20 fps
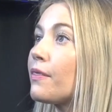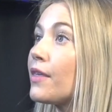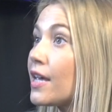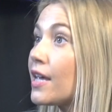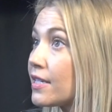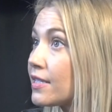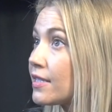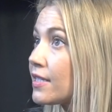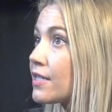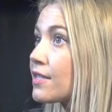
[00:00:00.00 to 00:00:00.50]

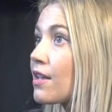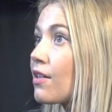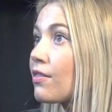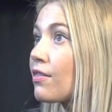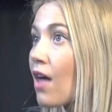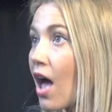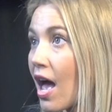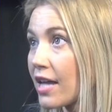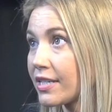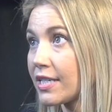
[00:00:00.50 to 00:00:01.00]
This is a
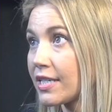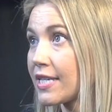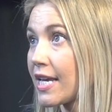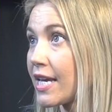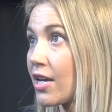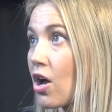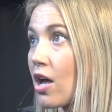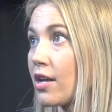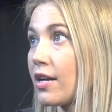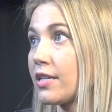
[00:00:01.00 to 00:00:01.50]
lot to
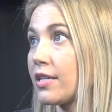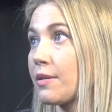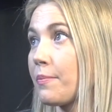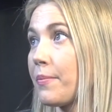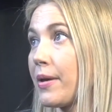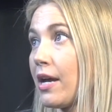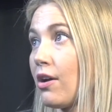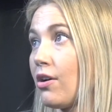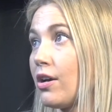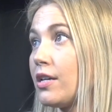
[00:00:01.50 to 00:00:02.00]
take on as a
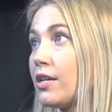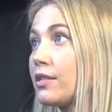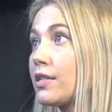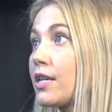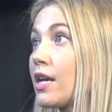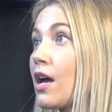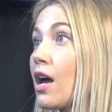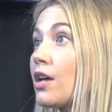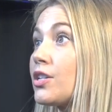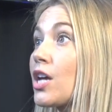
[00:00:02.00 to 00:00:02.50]

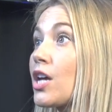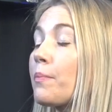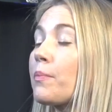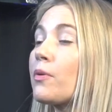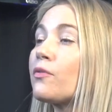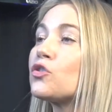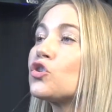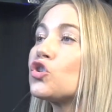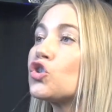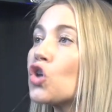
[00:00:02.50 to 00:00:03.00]
parent, on top
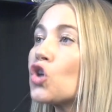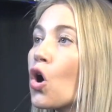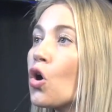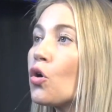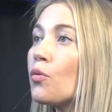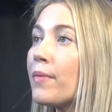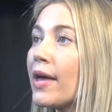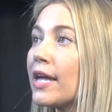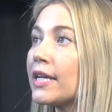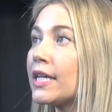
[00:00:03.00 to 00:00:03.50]
of
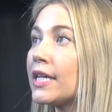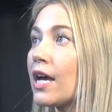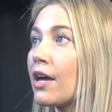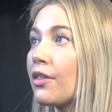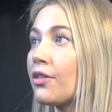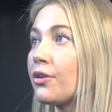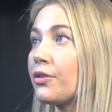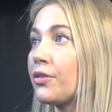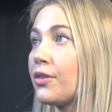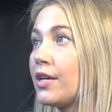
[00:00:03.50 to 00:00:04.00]
so many
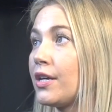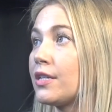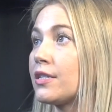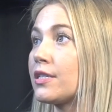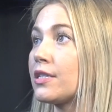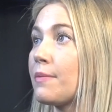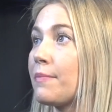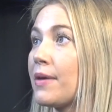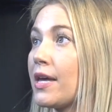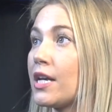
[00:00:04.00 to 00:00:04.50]
other
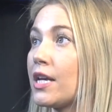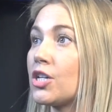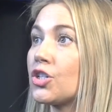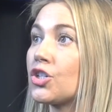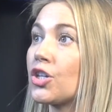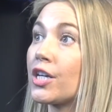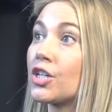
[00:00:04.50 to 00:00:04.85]
things to manage